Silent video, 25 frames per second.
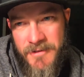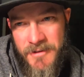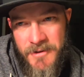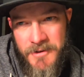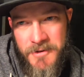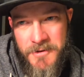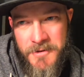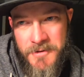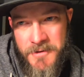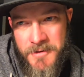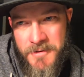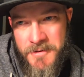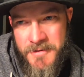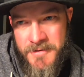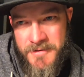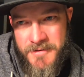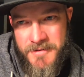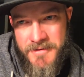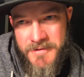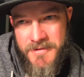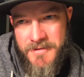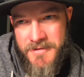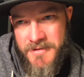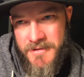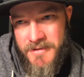
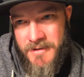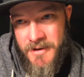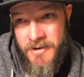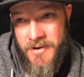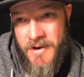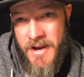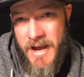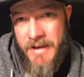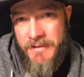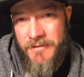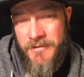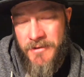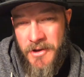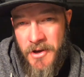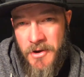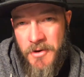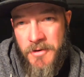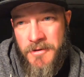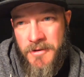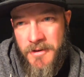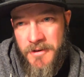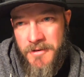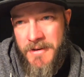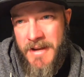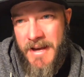go
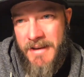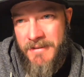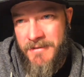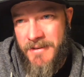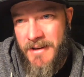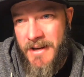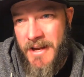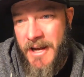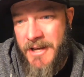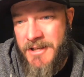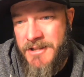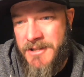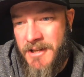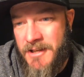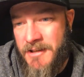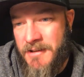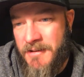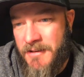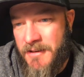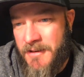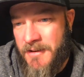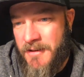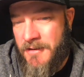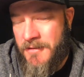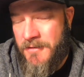to
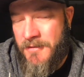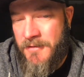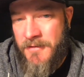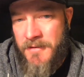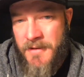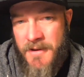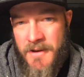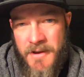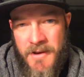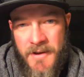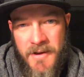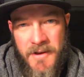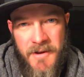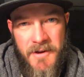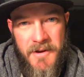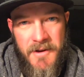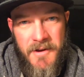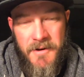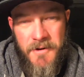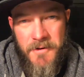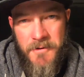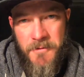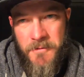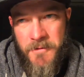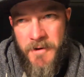destination, because
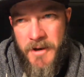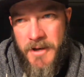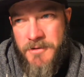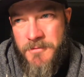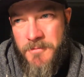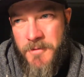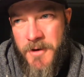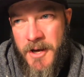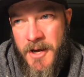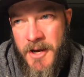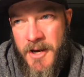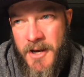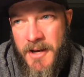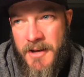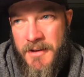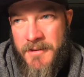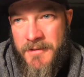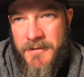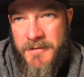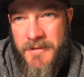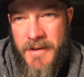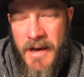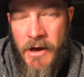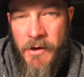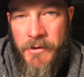Ridgeway and
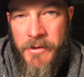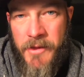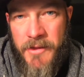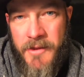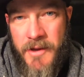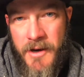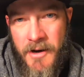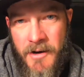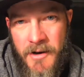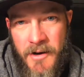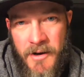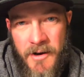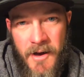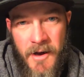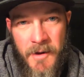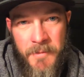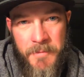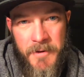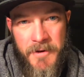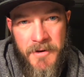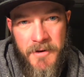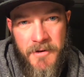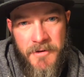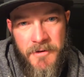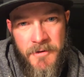south of there,
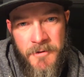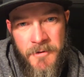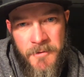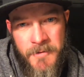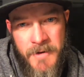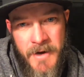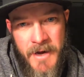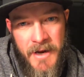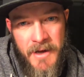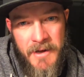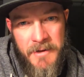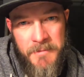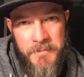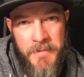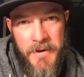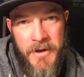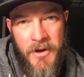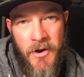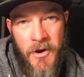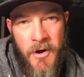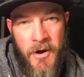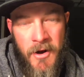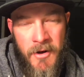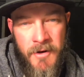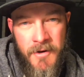up into Ouray and
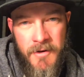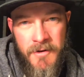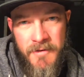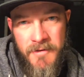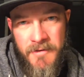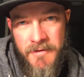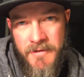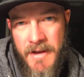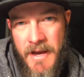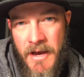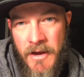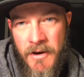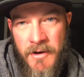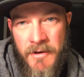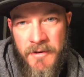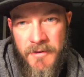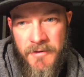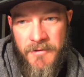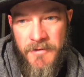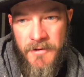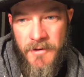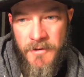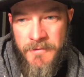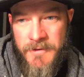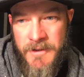beyond, down into
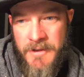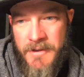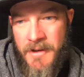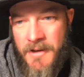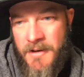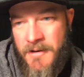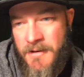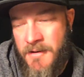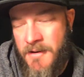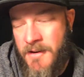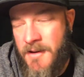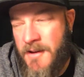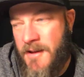Silverton.